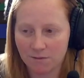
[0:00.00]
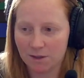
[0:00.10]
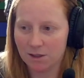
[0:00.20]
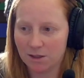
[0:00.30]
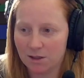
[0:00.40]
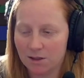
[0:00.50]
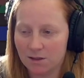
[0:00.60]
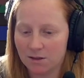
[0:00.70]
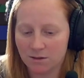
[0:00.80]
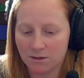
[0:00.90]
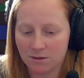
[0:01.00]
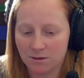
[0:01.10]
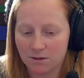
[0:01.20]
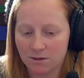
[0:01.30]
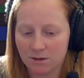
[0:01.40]
And then
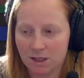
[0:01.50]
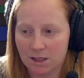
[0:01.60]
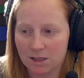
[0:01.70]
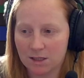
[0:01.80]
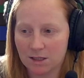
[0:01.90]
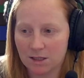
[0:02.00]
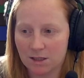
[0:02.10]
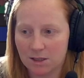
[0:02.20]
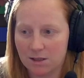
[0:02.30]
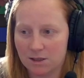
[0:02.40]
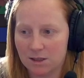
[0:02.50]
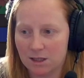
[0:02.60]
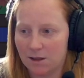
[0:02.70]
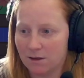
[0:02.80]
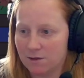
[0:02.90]
la ti da
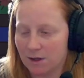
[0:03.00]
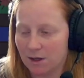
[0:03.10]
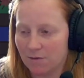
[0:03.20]
is 5.